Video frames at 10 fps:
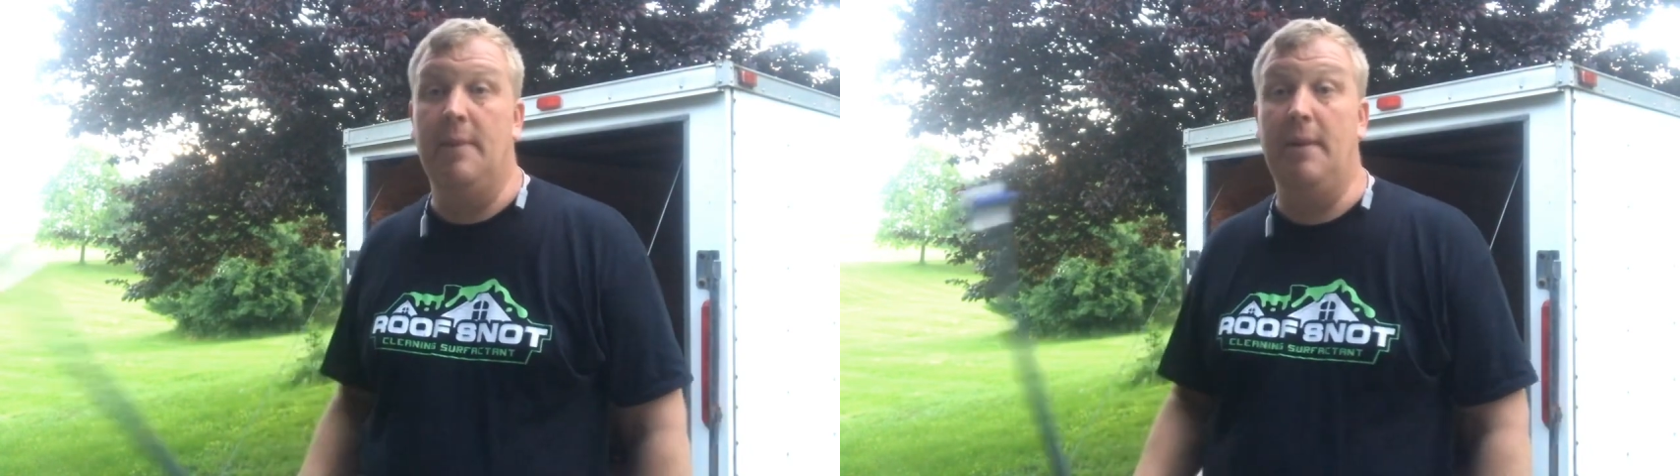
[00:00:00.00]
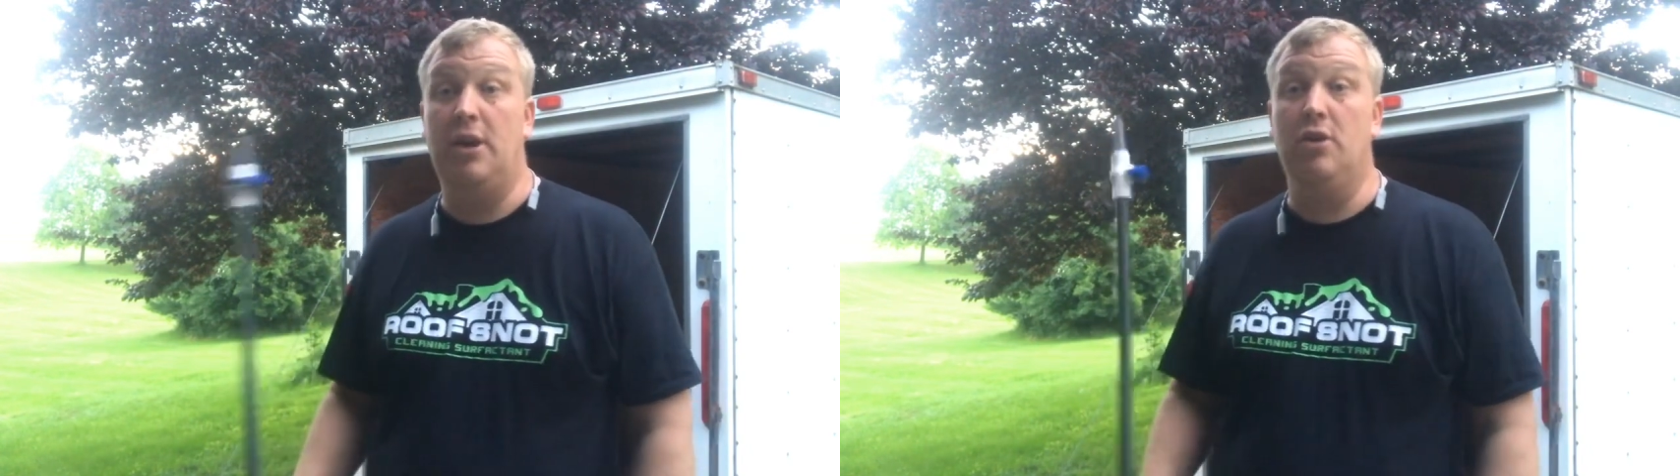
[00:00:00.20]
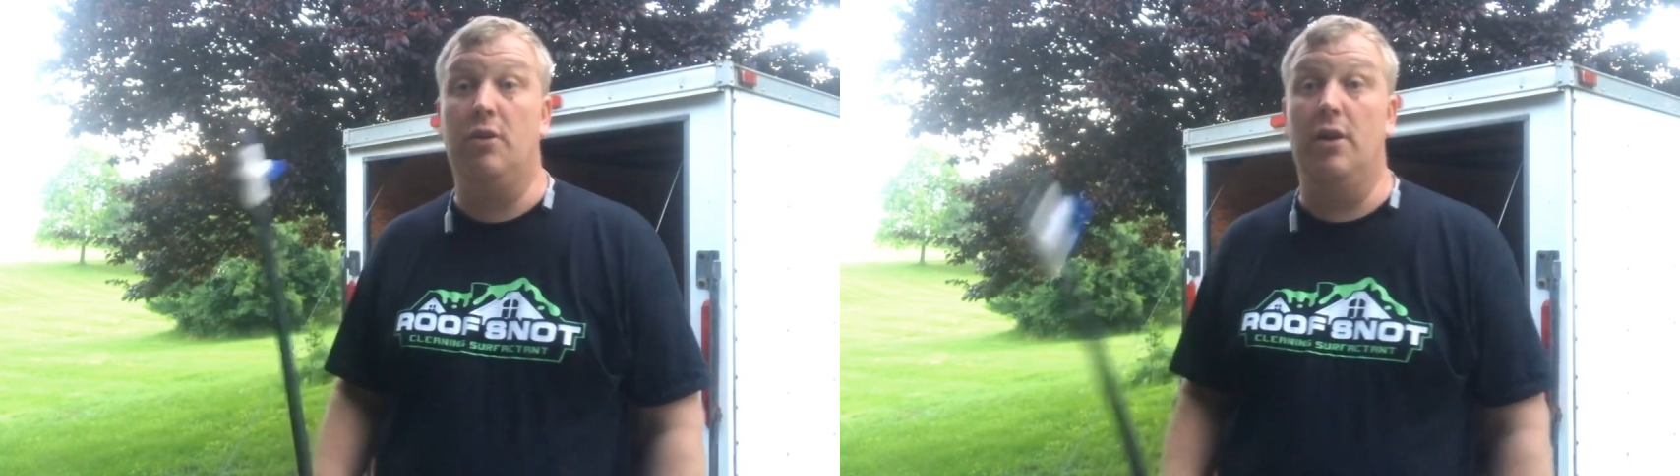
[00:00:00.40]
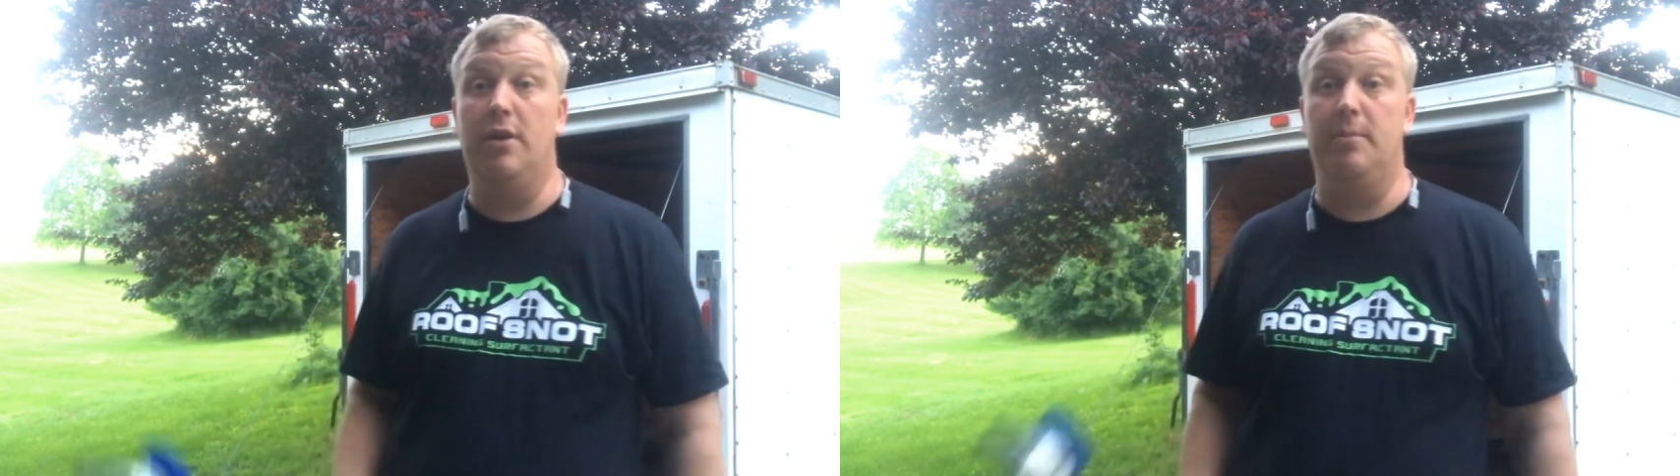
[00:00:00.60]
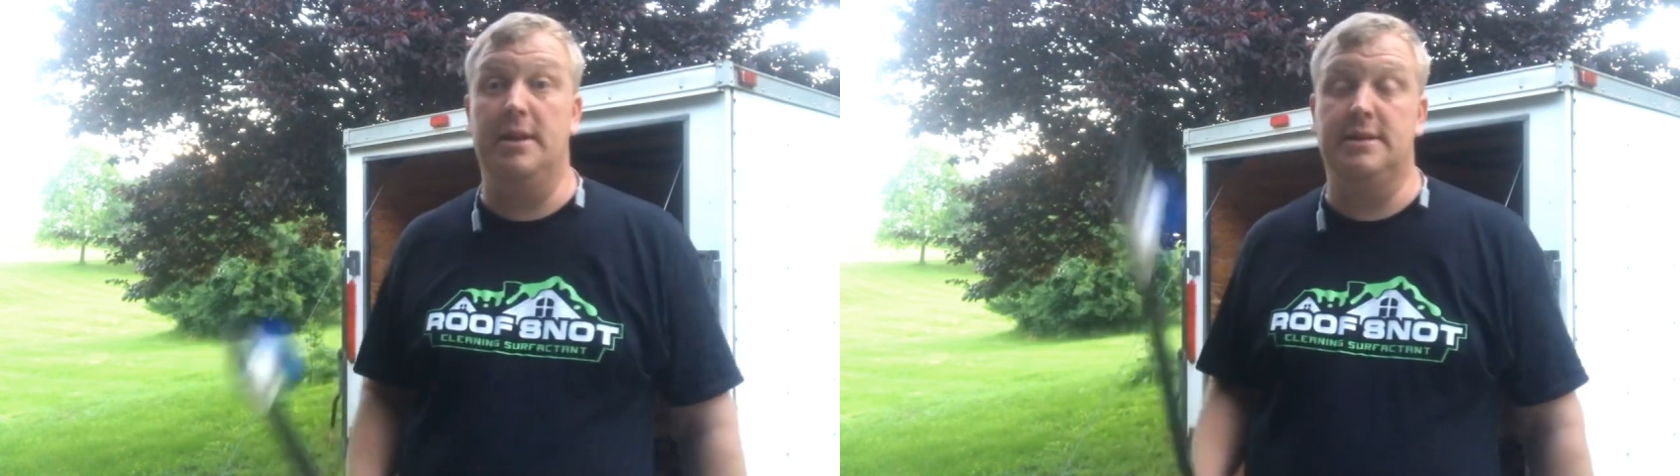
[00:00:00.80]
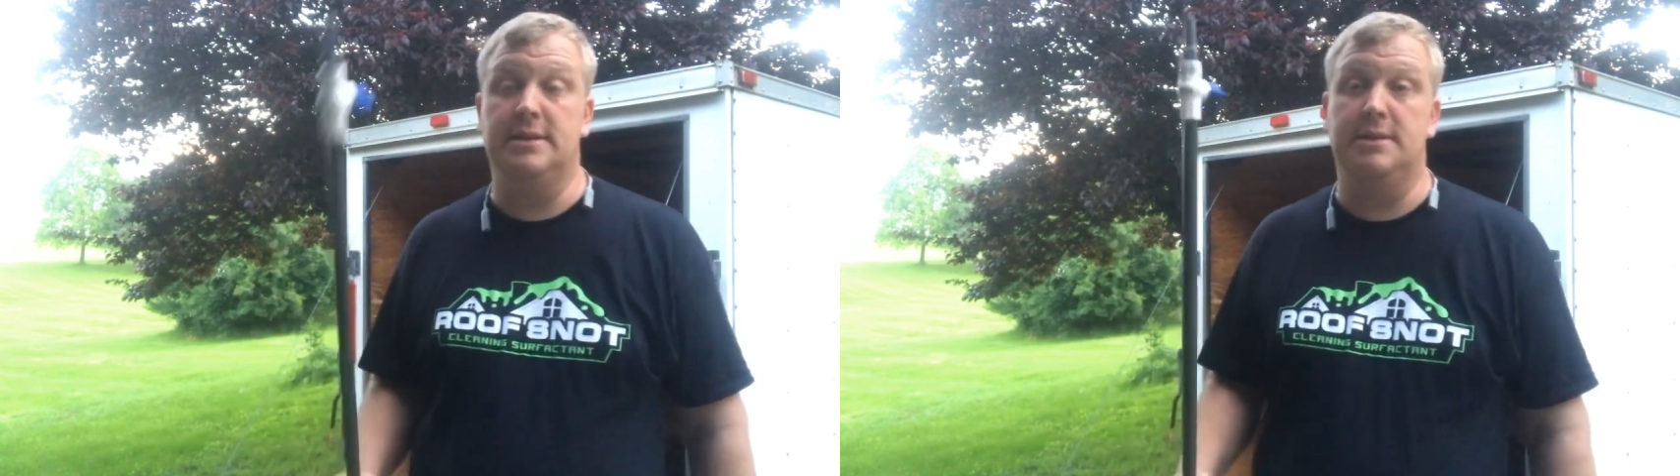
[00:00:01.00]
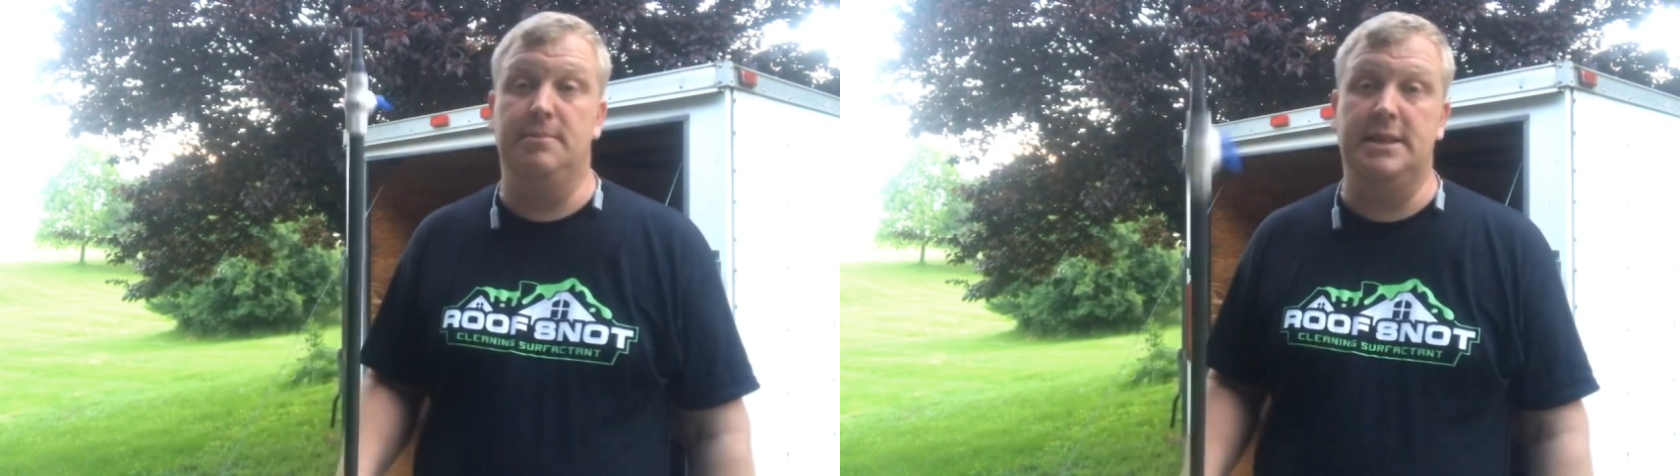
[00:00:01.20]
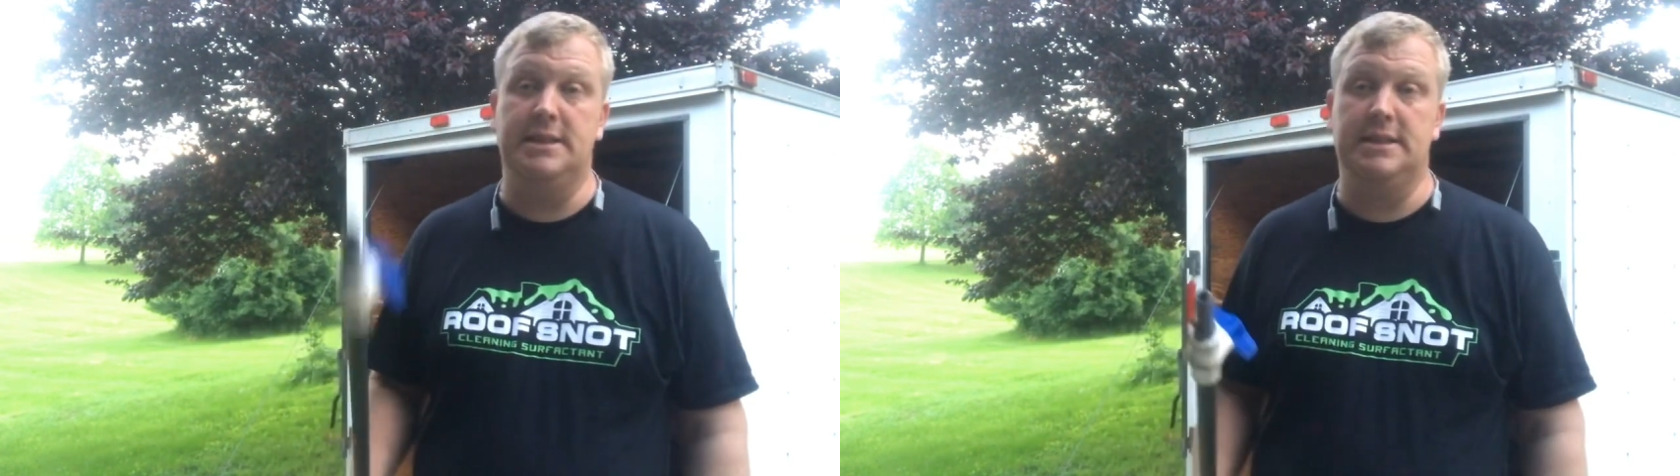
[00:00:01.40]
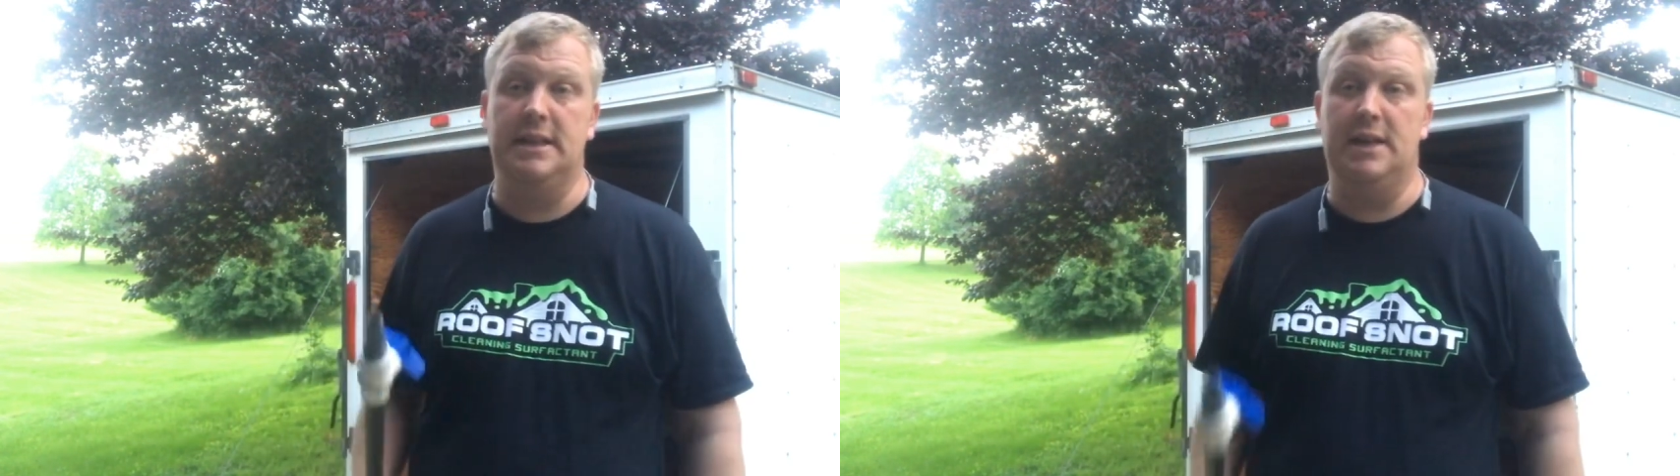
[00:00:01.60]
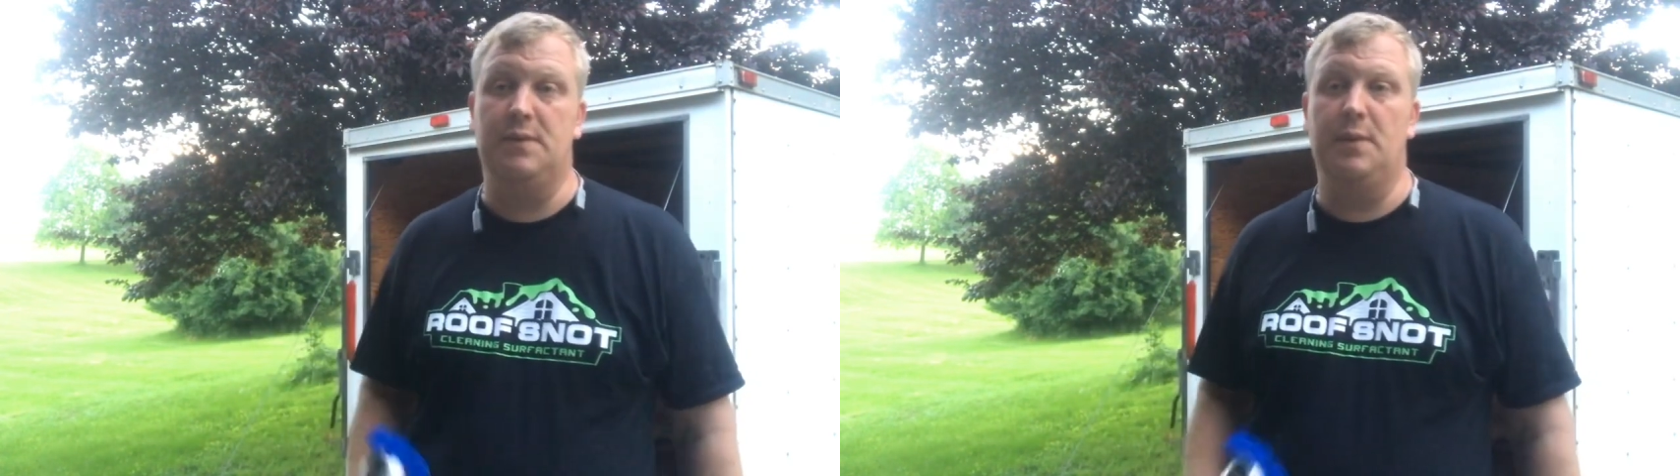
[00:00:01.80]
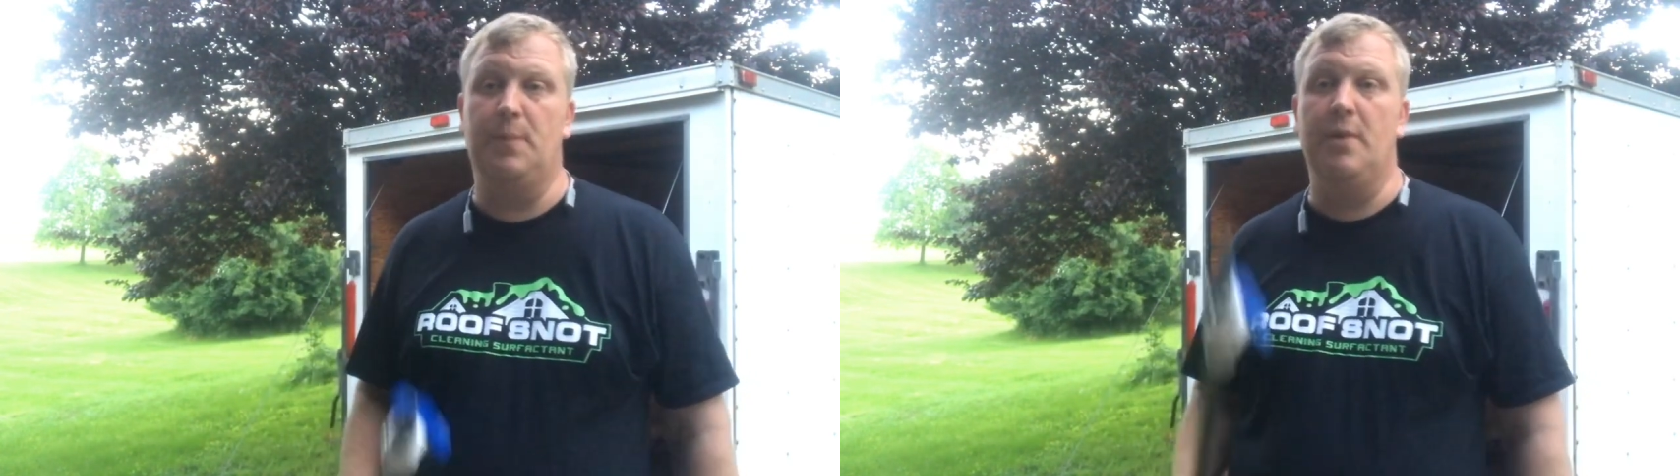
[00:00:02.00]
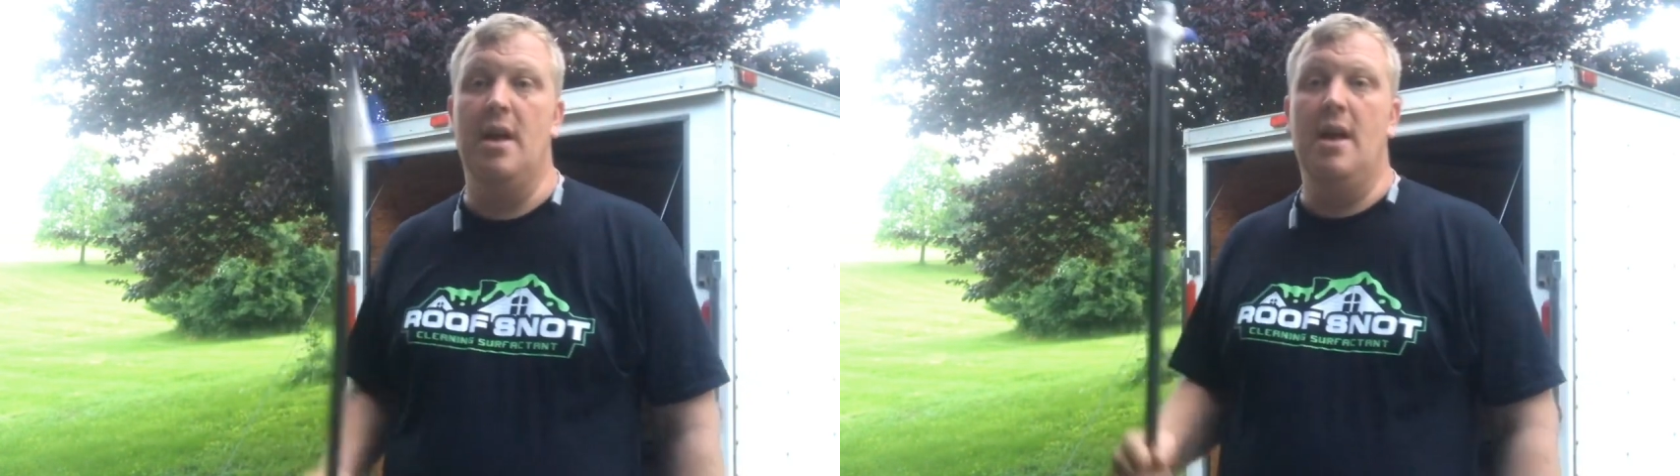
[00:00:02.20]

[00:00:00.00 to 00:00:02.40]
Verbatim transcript: and make you grow your business and be successful.